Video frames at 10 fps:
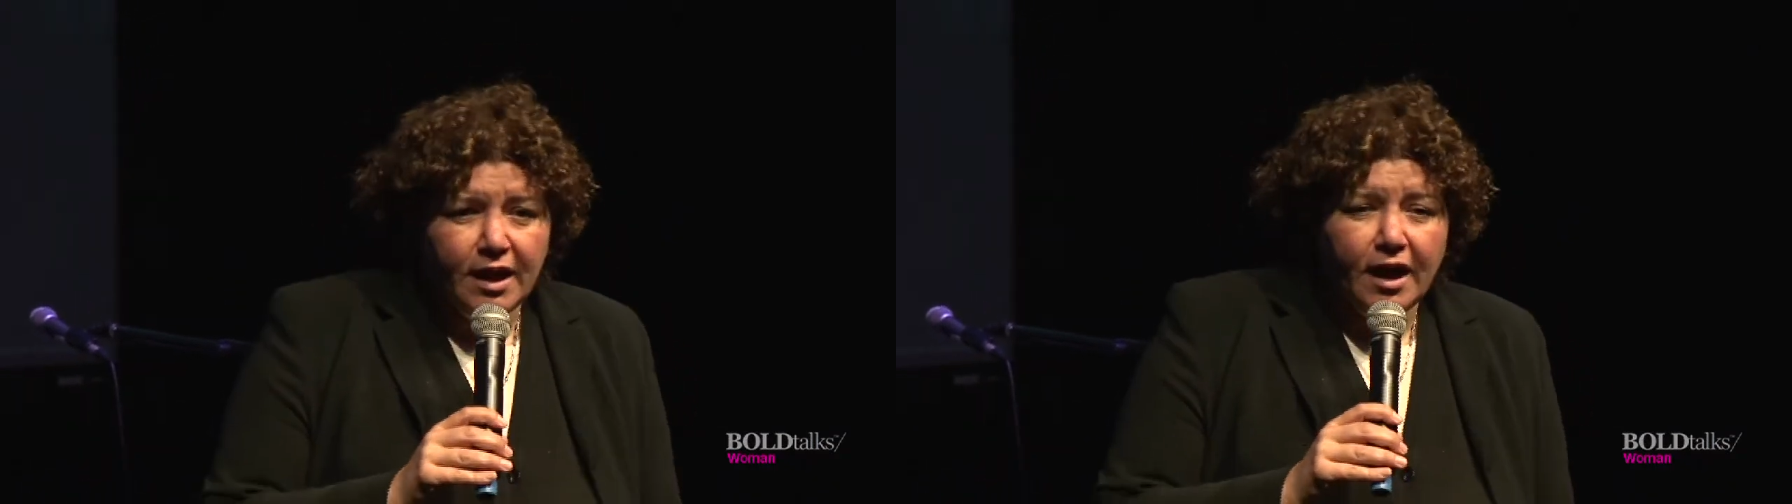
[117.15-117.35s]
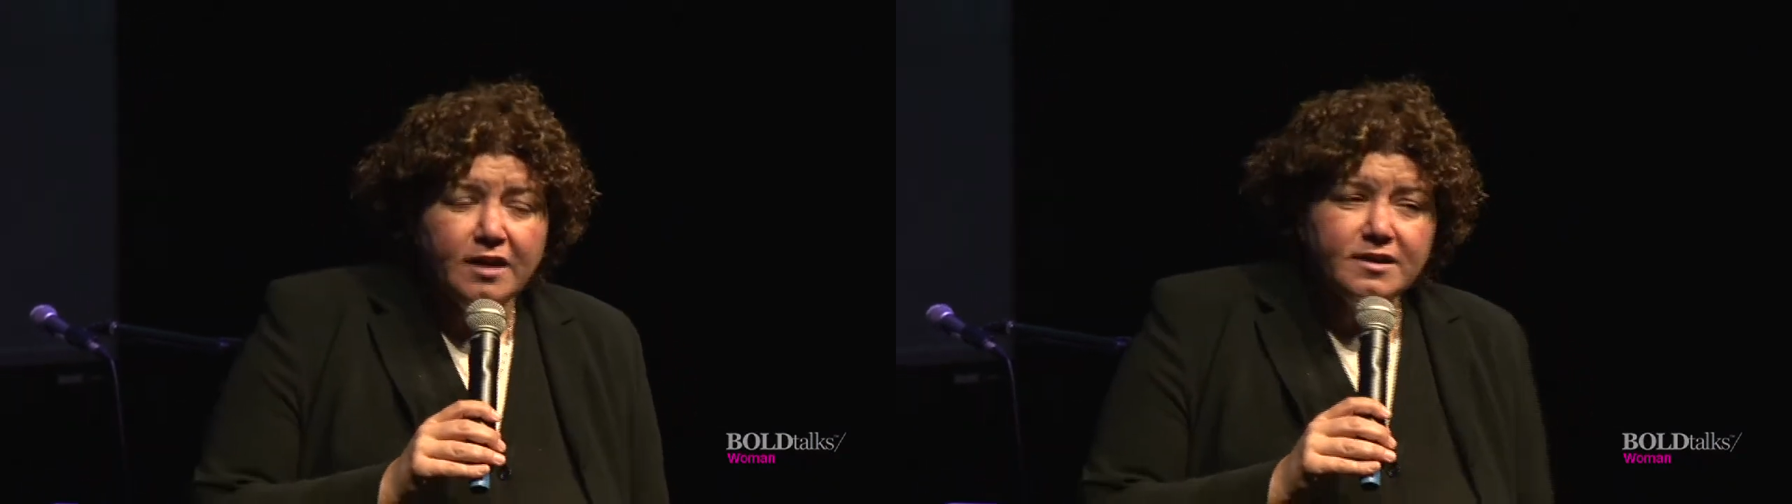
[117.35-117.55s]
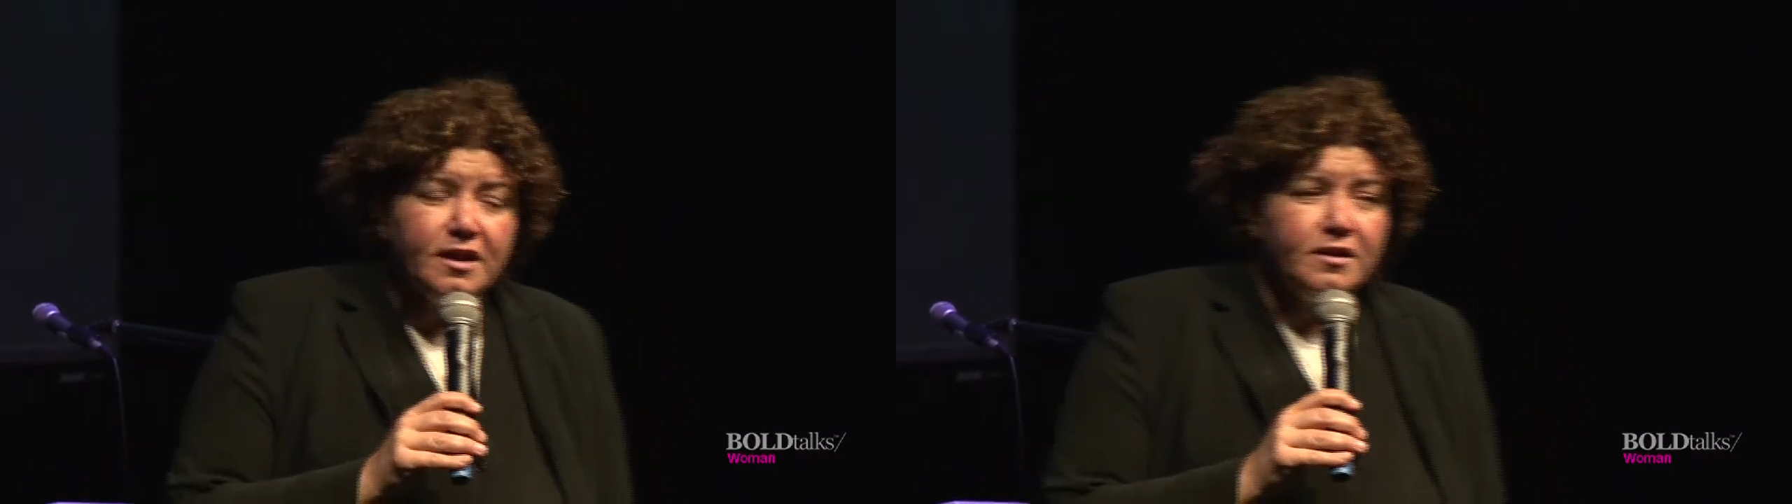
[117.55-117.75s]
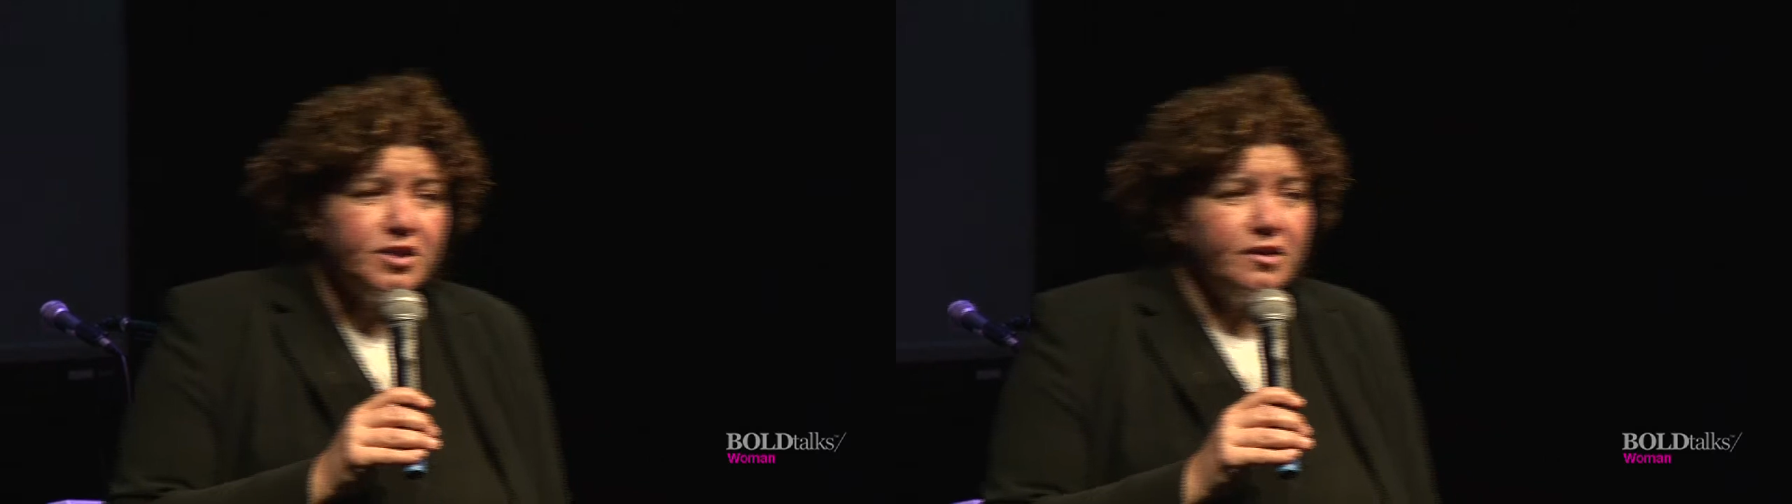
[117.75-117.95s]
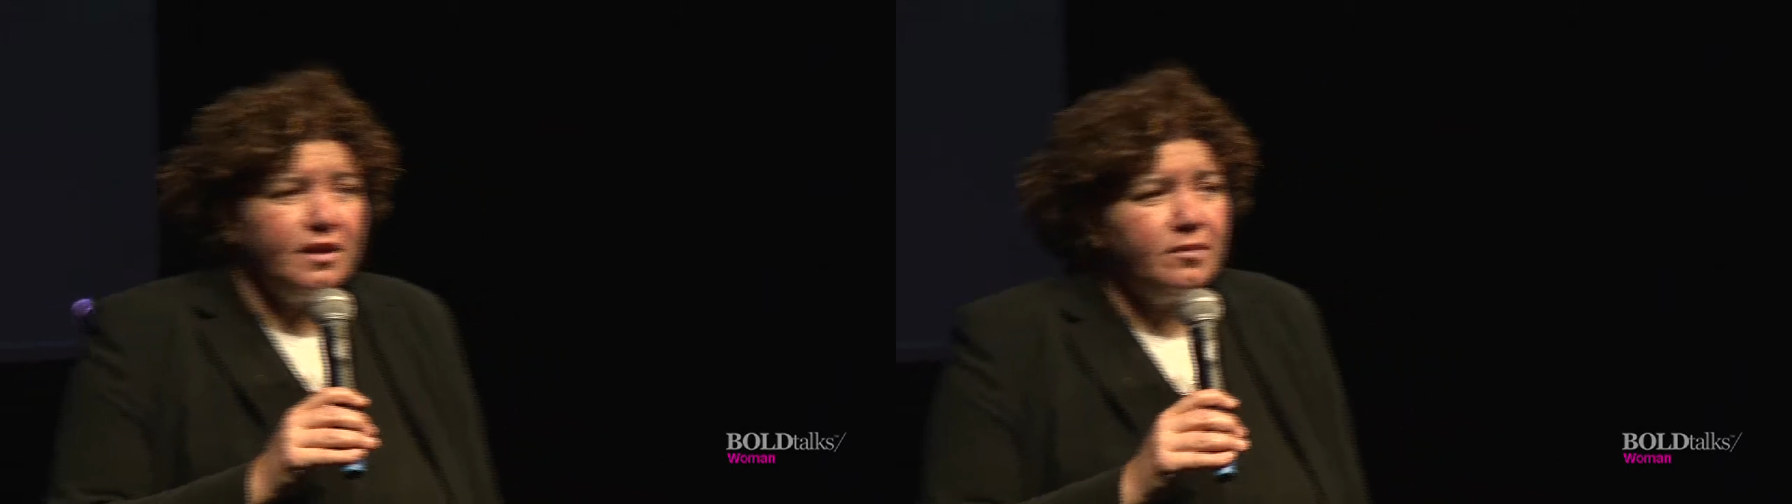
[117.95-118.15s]
And
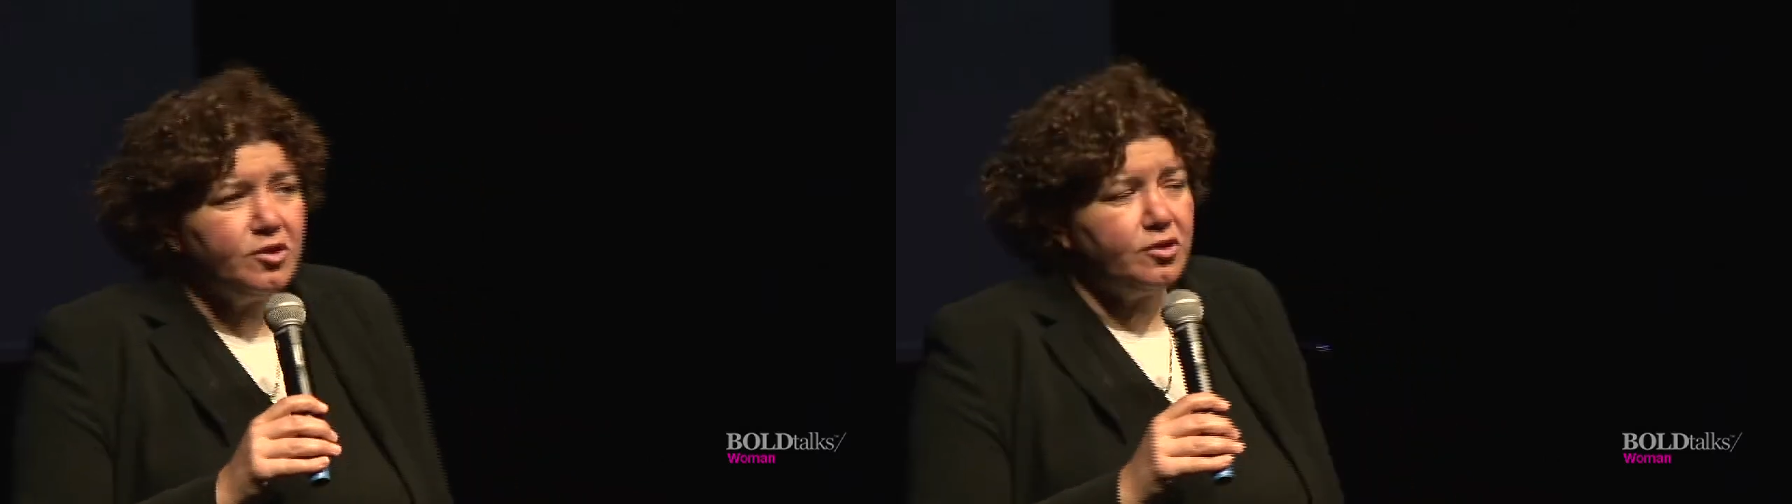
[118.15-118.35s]
tarnishing the image